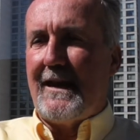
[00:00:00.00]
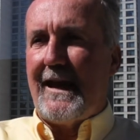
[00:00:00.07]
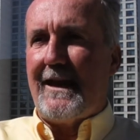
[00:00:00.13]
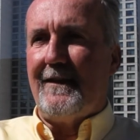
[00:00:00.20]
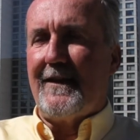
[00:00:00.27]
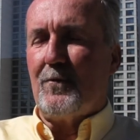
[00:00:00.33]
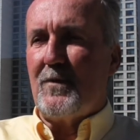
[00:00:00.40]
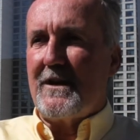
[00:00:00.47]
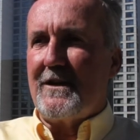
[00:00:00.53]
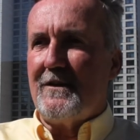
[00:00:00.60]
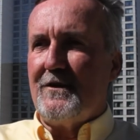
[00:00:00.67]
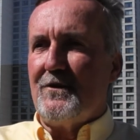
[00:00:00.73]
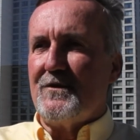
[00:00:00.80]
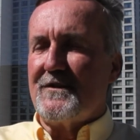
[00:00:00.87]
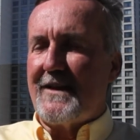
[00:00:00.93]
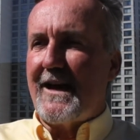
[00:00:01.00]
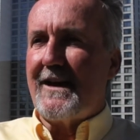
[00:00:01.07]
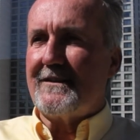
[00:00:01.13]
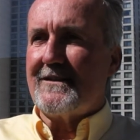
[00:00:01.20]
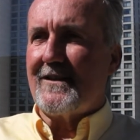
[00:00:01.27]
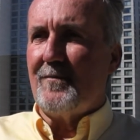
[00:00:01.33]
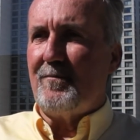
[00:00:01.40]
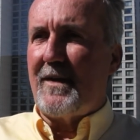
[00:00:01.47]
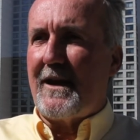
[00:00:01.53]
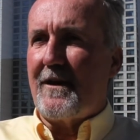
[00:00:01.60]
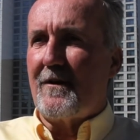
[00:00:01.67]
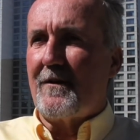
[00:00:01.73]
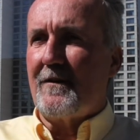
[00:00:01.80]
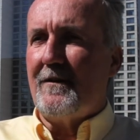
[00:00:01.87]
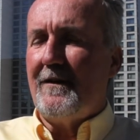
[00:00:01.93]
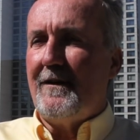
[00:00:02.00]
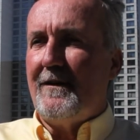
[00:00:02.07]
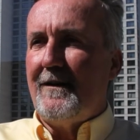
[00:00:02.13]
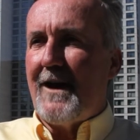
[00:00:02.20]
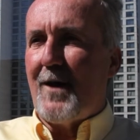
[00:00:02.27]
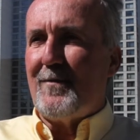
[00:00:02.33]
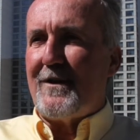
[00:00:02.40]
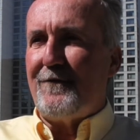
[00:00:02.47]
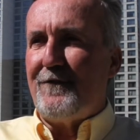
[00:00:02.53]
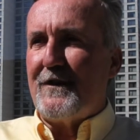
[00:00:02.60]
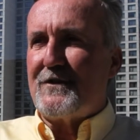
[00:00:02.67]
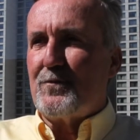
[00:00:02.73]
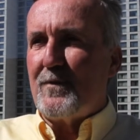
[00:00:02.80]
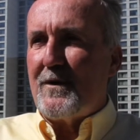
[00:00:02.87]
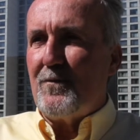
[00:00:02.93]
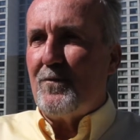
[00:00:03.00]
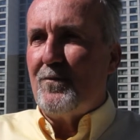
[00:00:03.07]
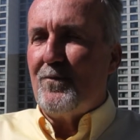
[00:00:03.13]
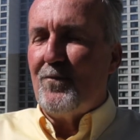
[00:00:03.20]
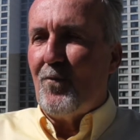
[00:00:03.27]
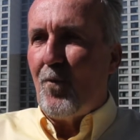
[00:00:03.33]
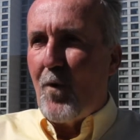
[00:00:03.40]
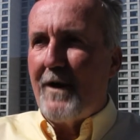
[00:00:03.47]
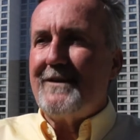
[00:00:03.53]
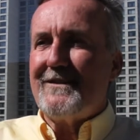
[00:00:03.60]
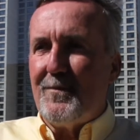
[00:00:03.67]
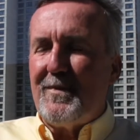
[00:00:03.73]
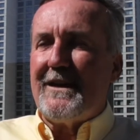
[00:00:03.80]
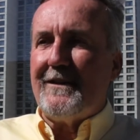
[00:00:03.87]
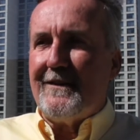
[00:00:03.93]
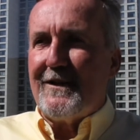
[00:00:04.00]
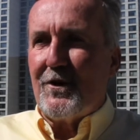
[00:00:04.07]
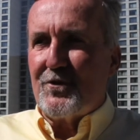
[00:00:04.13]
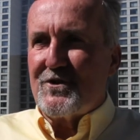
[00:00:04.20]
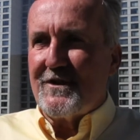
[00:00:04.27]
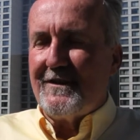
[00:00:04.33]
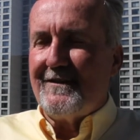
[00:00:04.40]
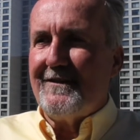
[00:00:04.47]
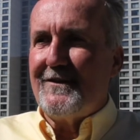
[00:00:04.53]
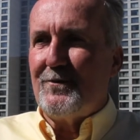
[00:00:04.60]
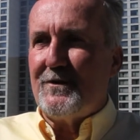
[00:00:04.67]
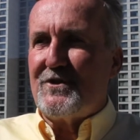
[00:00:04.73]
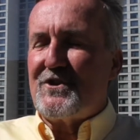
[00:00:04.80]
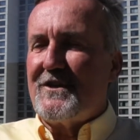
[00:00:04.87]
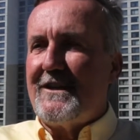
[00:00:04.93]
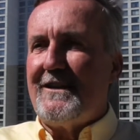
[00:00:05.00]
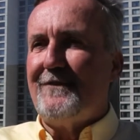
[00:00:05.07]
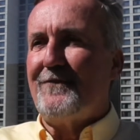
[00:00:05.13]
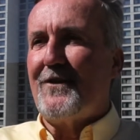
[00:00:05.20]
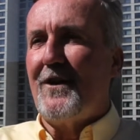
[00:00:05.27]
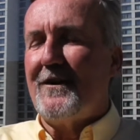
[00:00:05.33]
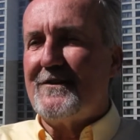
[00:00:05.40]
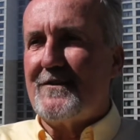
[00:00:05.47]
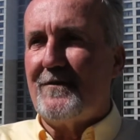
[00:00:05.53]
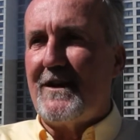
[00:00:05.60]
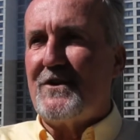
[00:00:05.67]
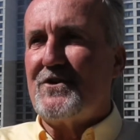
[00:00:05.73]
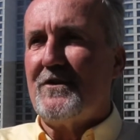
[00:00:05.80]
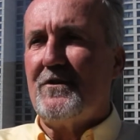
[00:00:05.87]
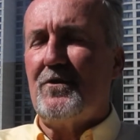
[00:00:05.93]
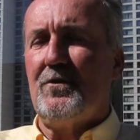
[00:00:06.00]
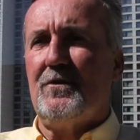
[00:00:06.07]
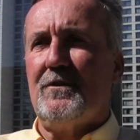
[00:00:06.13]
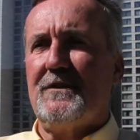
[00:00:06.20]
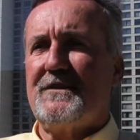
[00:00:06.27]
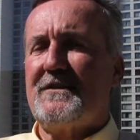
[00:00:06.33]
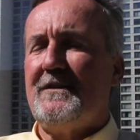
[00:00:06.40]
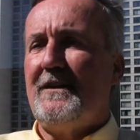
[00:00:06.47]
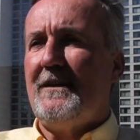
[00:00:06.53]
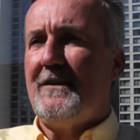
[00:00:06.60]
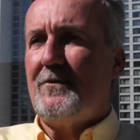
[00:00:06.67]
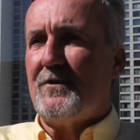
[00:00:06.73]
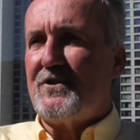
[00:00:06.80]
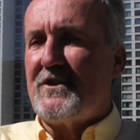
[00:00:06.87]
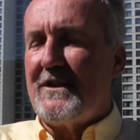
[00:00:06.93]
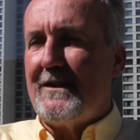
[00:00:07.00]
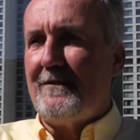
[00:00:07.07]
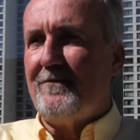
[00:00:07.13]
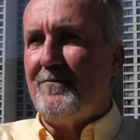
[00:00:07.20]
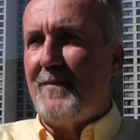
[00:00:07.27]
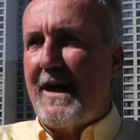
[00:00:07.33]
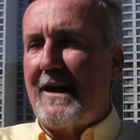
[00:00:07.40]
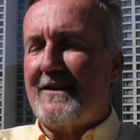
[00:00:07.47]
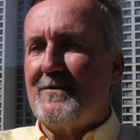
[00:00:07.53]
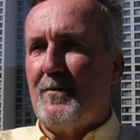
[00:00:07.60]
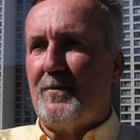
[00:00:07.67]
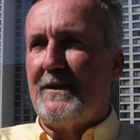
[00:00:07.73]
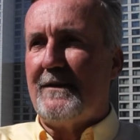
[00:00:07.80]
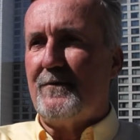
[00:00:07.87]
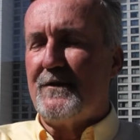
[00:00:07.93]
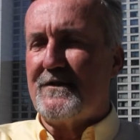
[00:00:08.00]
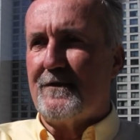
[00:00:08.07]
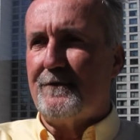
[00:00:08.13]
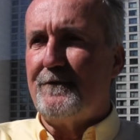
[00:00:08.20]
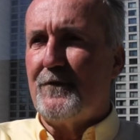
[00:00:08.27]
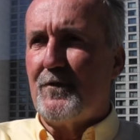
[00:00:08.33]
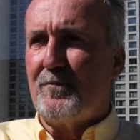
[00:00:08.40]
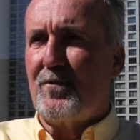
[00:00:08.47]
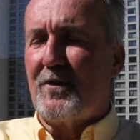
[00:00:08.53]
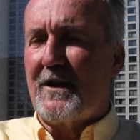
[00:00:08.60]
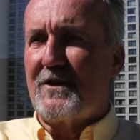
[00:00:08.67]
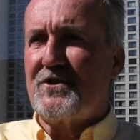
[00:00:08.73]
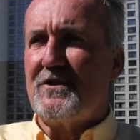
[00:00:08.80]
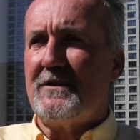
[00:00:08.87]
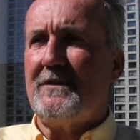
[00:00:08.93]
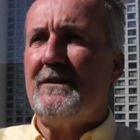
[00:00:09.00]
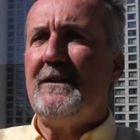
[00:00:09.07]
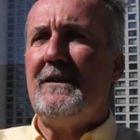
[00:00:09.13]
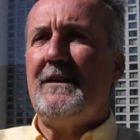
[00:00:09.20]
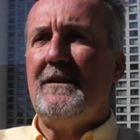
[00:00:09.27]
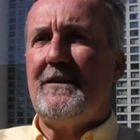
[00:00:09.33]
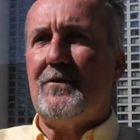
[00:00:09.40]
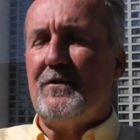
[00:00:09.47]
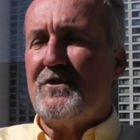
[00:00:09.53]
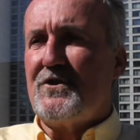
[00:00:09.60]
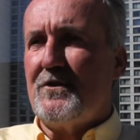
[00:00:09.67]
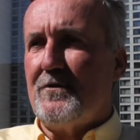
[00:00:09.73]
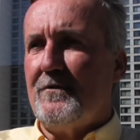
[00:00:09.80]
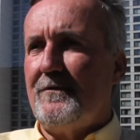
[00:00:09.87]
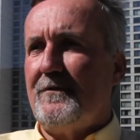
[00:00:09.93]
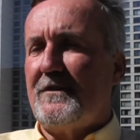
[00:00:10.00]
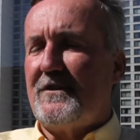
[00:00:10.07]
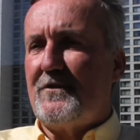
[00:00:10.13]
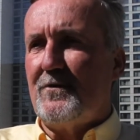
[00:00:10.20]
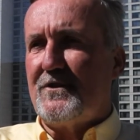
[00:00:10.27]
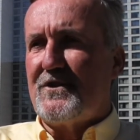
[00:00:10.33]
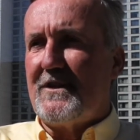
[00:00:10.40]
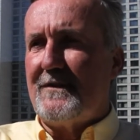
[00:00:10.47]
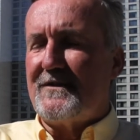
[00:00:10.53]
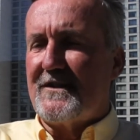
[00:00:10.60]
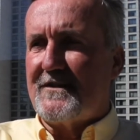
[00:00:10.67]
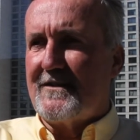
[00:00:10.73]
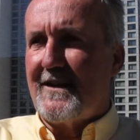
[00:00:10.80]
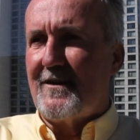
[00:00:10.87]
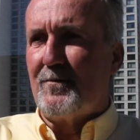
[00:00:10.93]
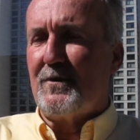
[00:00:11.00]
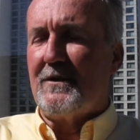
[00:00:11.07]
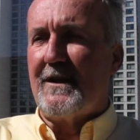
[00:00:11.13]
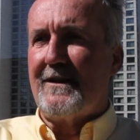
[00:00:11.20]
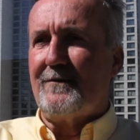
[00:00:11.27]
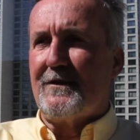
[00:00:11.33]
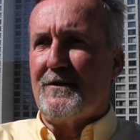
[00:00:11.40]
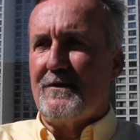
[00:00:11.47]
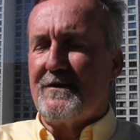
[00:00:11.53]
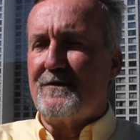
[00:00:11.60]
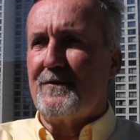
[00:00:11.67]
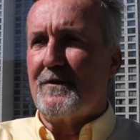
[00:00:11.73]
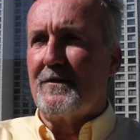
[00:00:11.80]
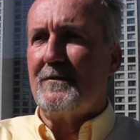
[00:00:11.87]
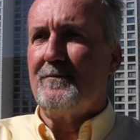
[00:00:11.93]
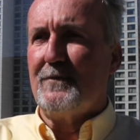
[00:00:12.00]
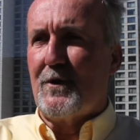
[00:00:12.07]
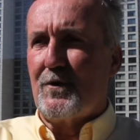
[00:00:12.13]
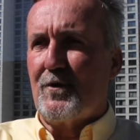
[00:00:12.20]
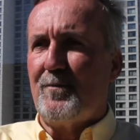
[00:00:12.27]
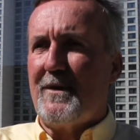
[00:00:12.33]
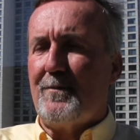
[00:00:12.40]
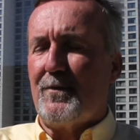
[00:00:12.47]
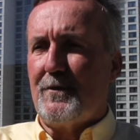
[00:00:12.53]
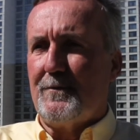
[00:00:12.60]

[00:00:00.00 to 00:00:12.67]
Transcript: And then we can use that to compare how many fish we want to be in the ocean to achieve conservation goals, to achieve maximum levels of food production, to achieve, to achieve sustainable livelihoods for local people.